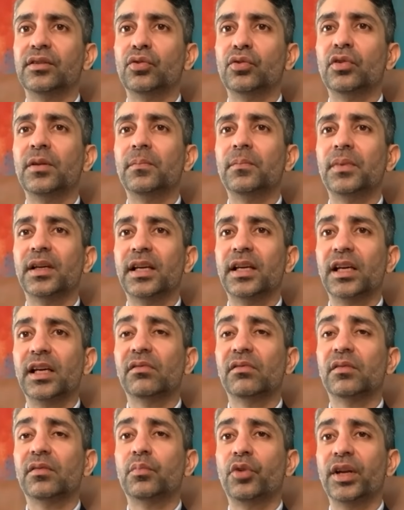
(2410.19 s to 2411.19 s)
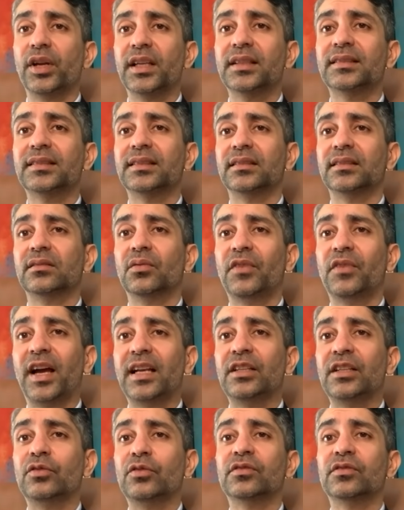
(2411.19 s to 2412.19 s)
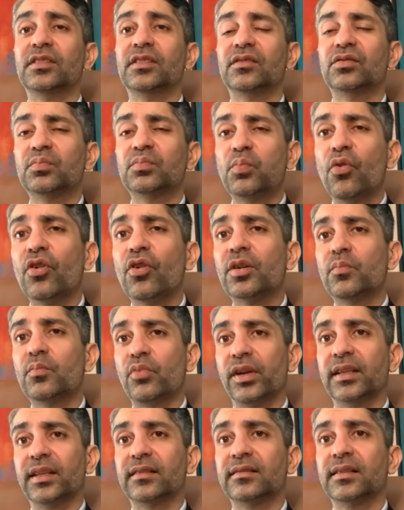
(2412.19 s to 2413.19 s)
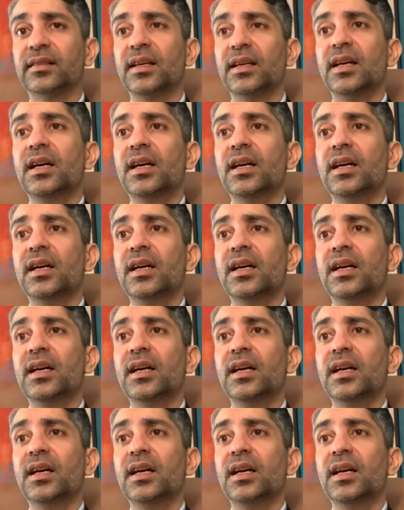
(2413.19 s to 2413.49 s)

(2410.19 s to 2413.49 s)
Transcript: the Olympic Games brings and the values that sport brings